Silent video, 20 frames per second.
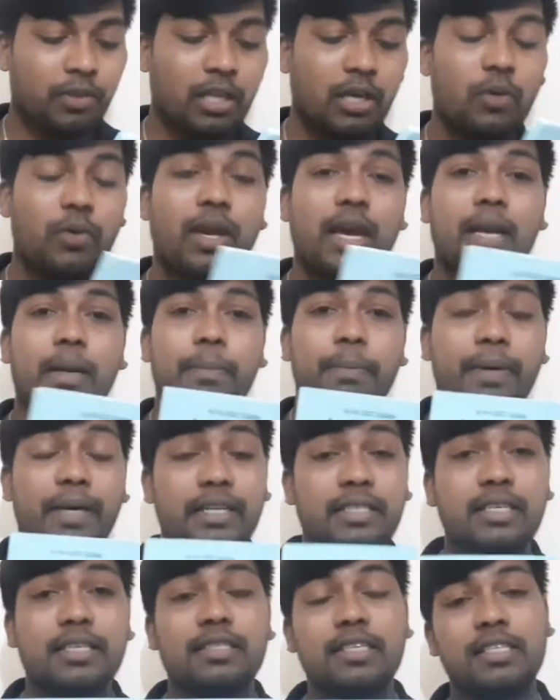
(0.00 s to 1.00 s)
You can
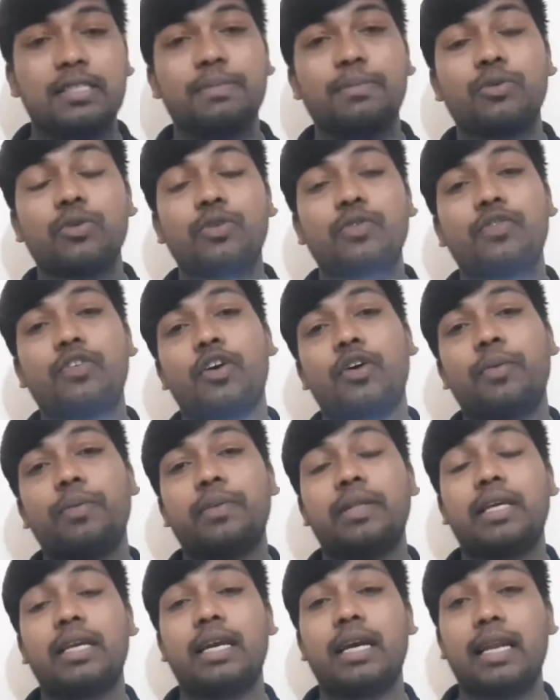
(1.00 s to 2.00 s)
purchase this book
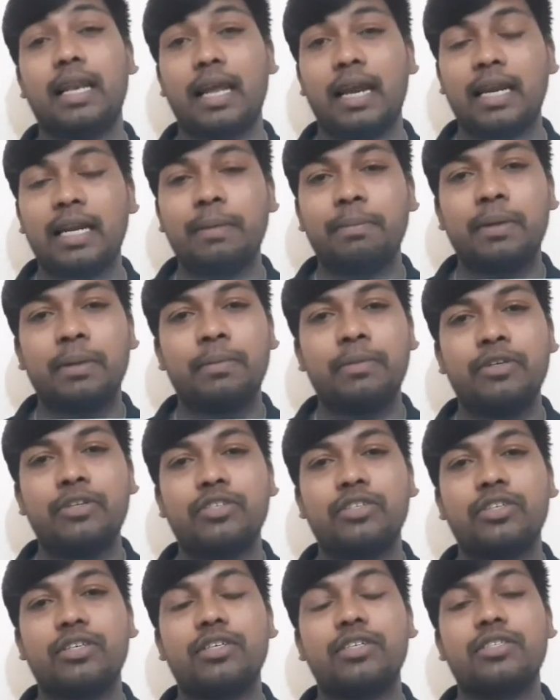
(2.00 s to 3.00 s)
from the Kalyani
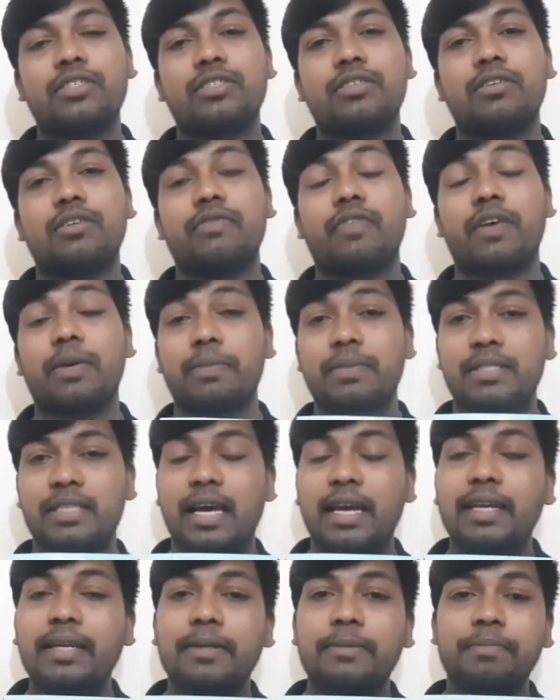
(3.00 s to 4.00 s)
publishers
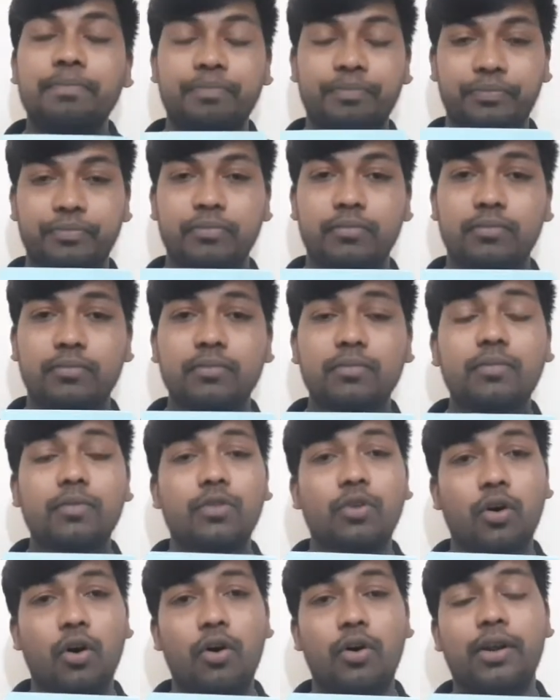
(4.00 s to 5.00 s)
website,
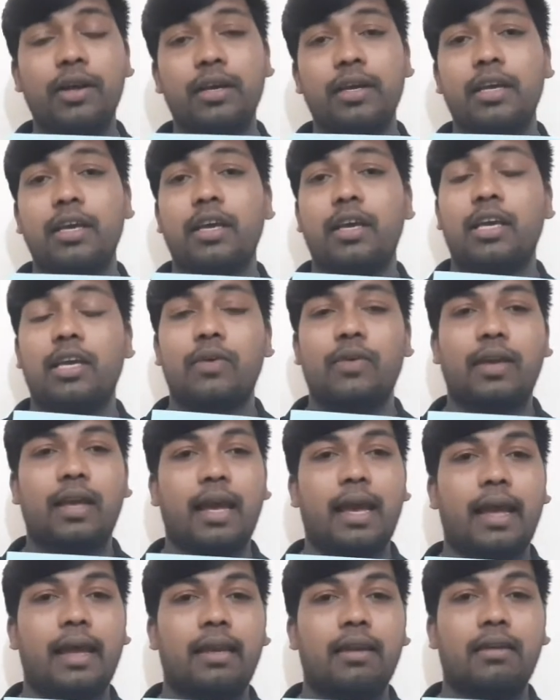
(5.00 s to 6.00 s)
or you
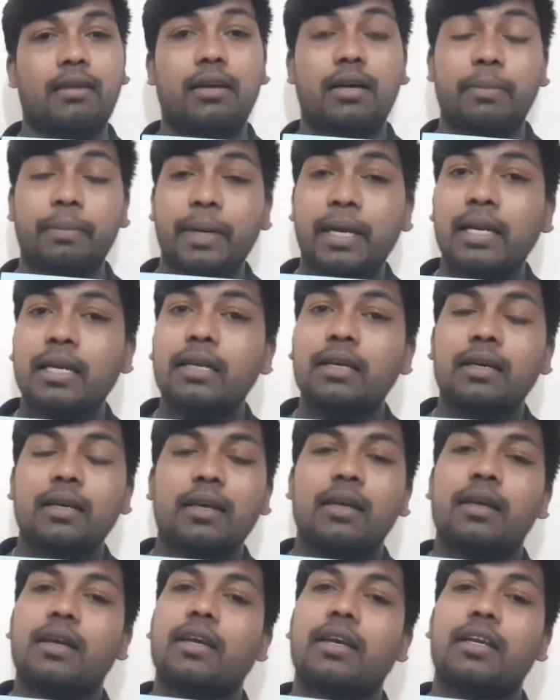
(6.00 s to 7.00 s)
can comment
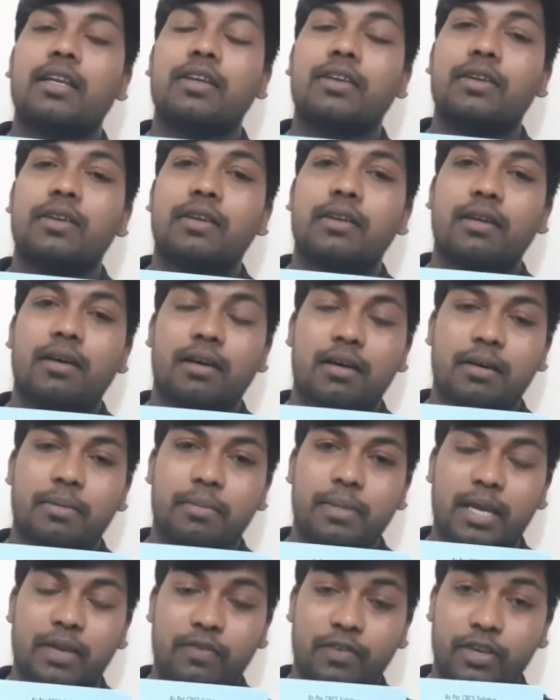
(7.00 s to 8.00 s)
in
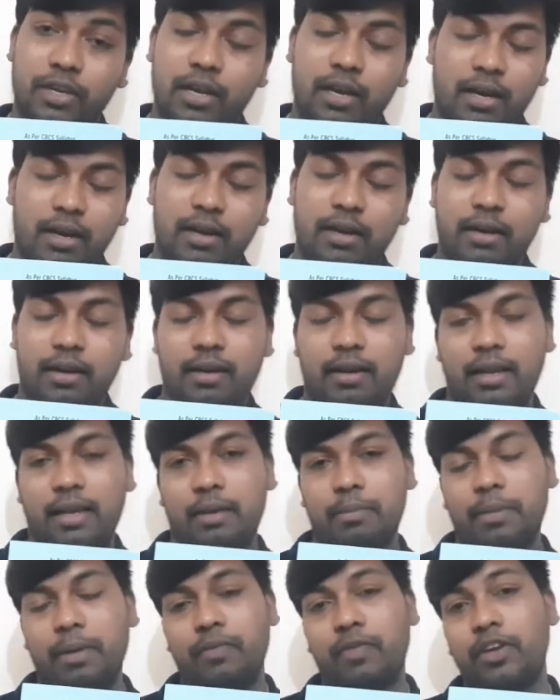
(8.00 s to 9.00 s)
my
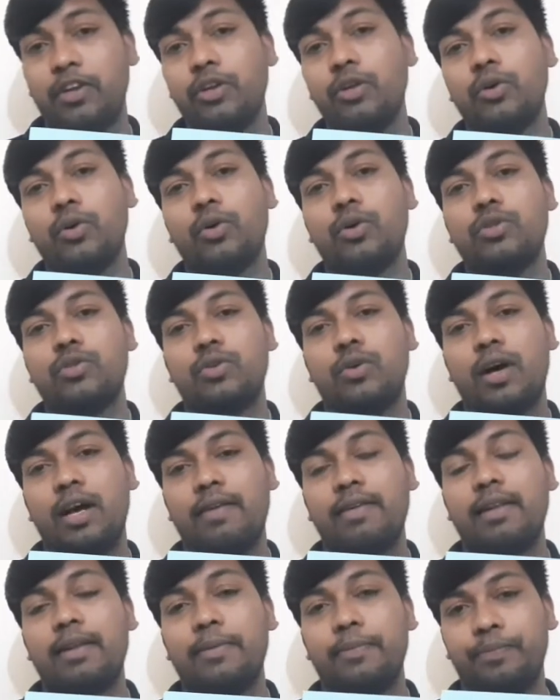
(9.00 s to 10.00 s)
video, so
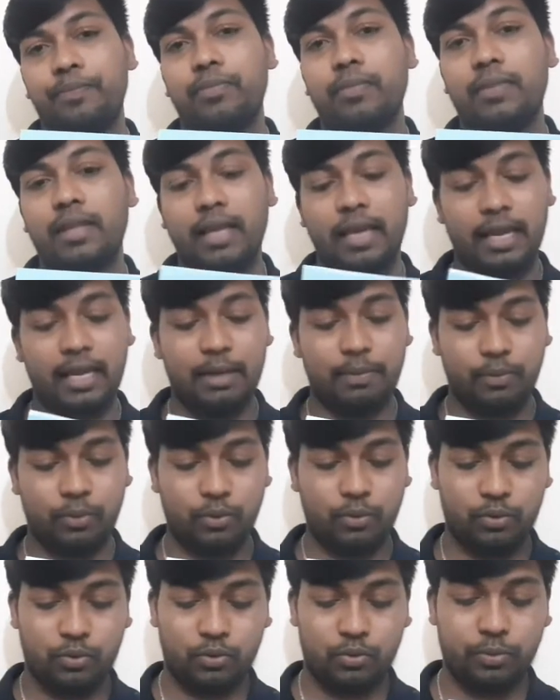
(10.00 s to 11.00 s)
I'll help
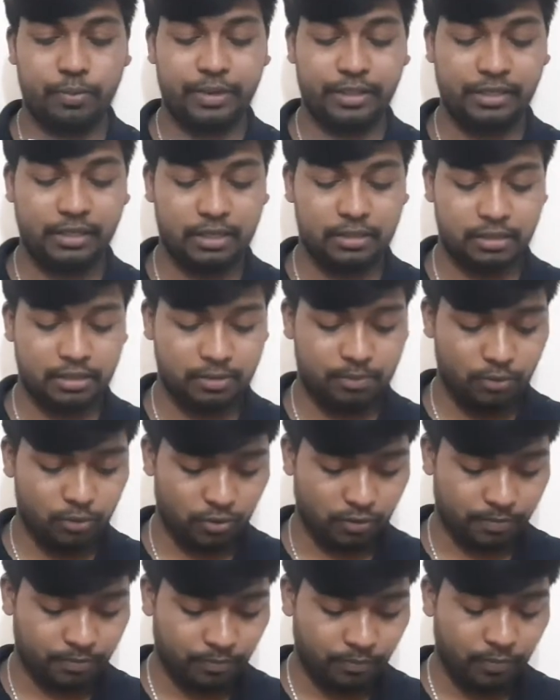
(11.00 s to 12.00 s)
you to purchase this
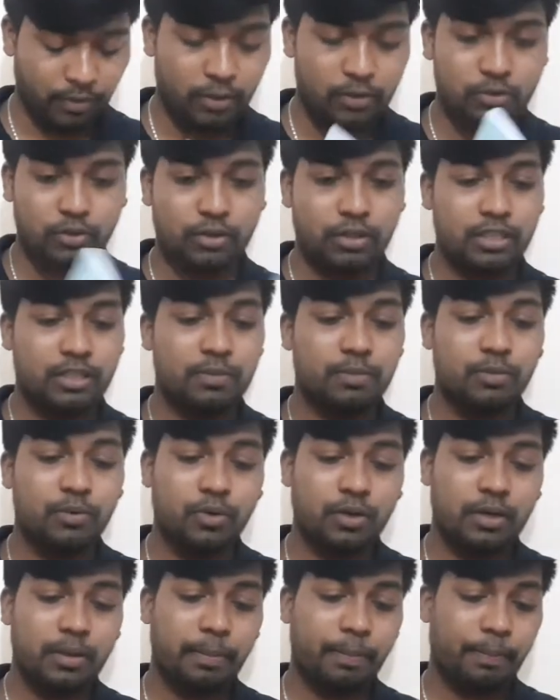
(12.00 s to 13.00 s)
book. So this
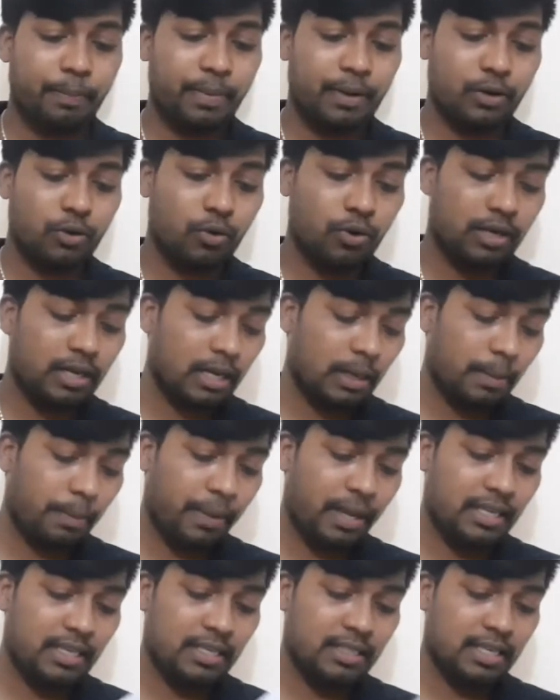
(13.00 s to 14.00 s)
book total
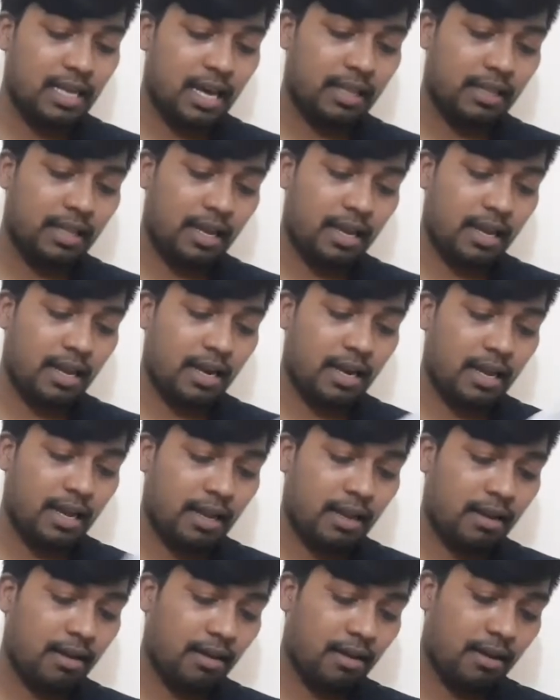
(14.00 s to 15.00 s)
pages are there
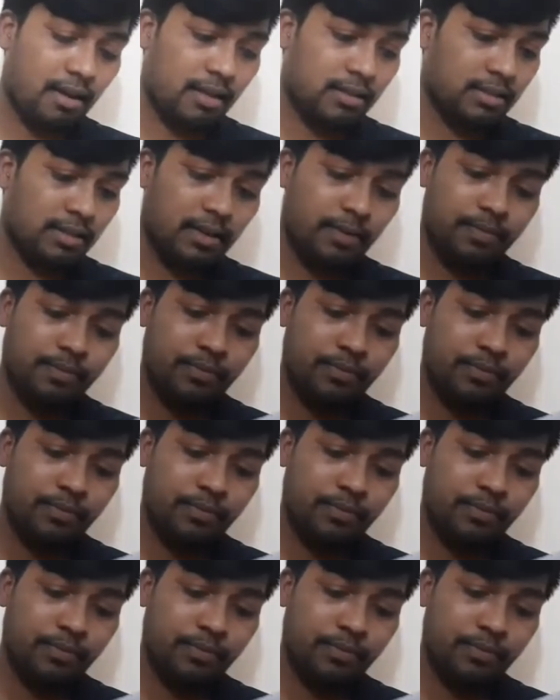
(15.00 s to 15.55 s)
like see